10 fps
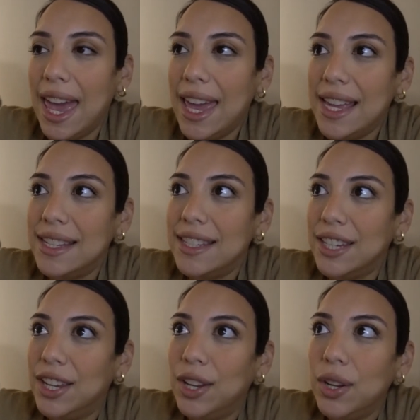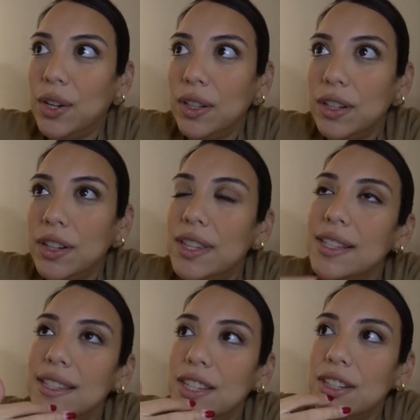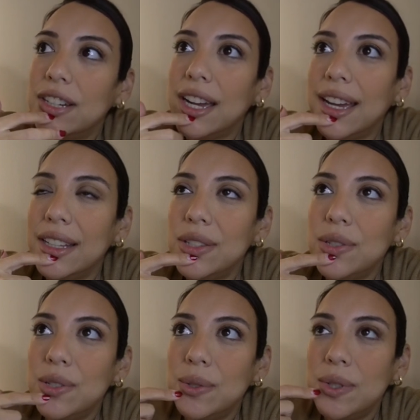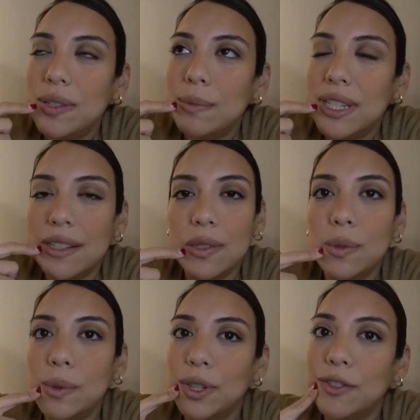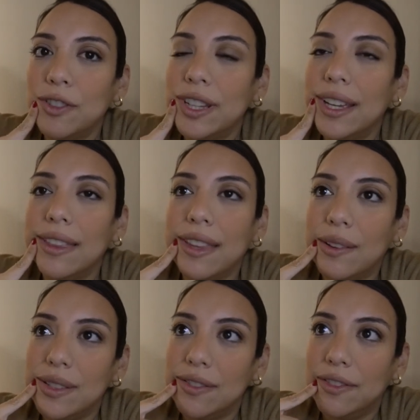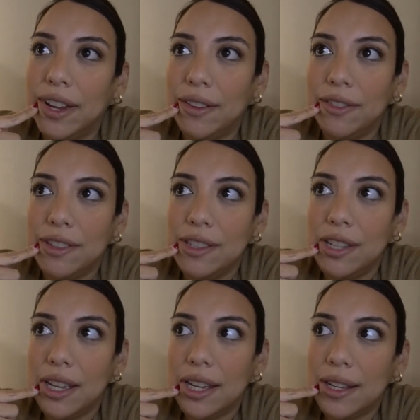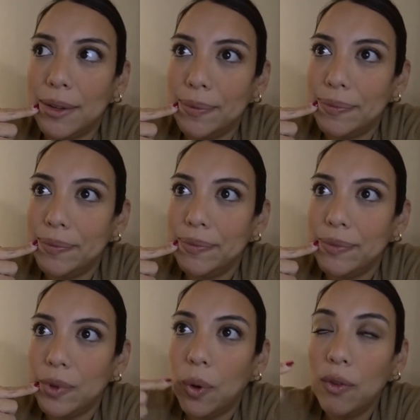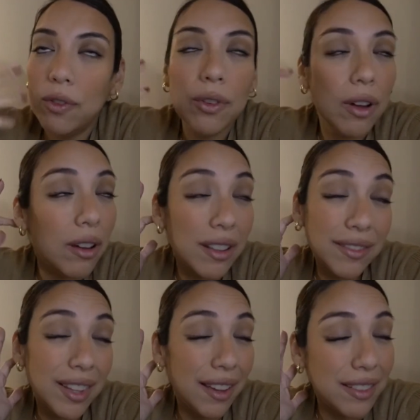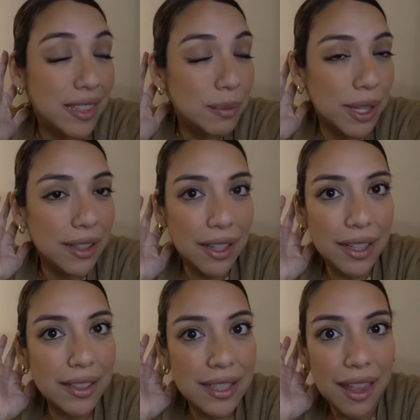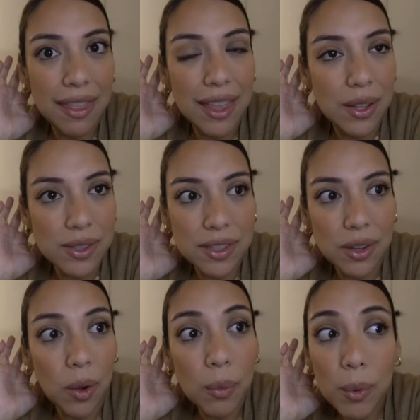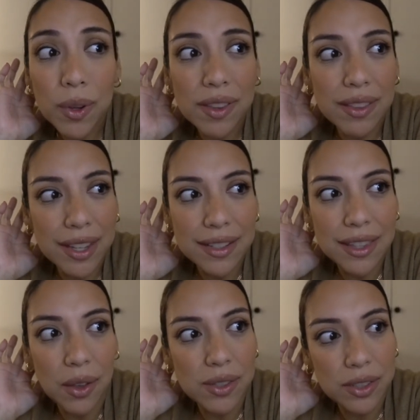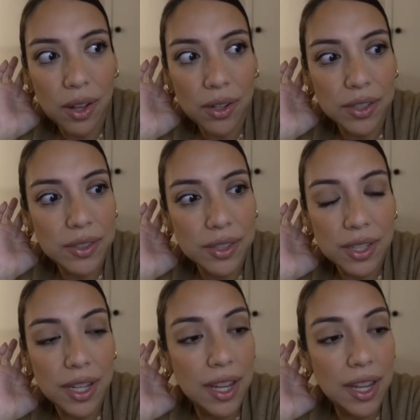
And earlier this year, I had to do some dental work for like a thousand five. Um, overall, I've spent like ten thousand, oh, more than ten thousand dollars,